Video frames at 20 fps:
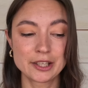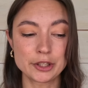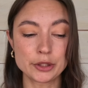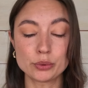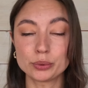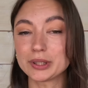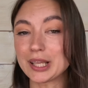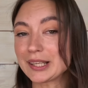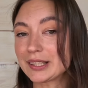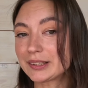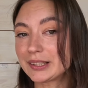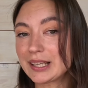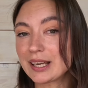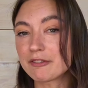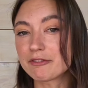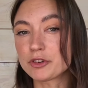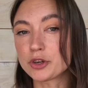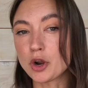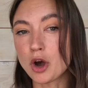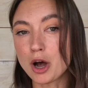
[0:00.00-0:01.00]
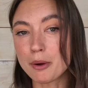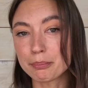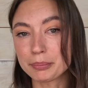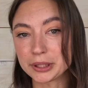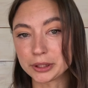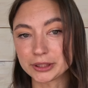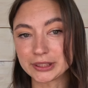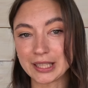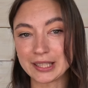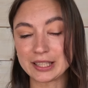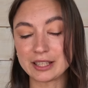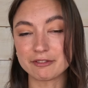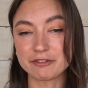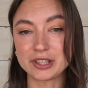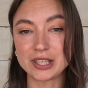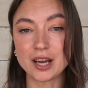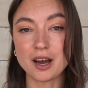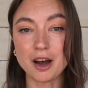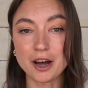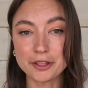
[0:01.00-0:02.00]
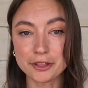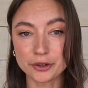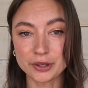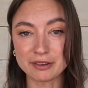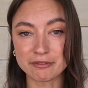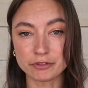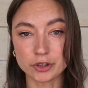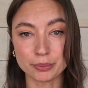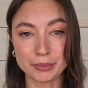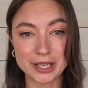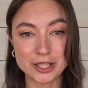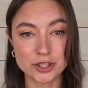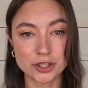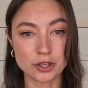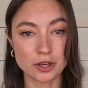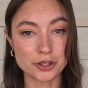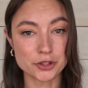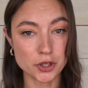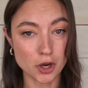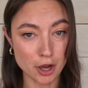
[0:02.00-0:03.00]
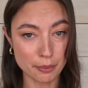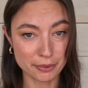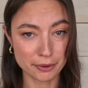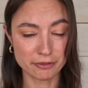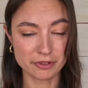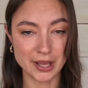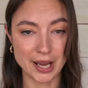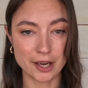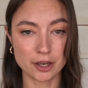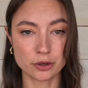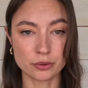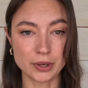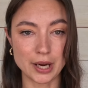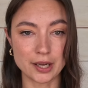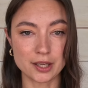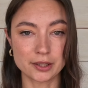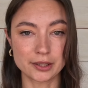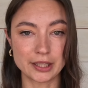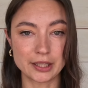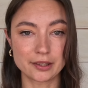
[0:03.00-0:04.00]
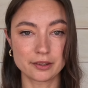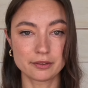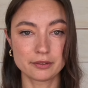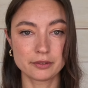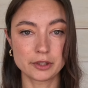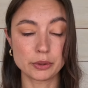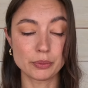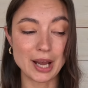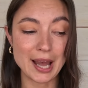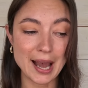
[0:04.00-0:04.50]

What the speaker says: you likely have not built any of the other information on top of that correctly. You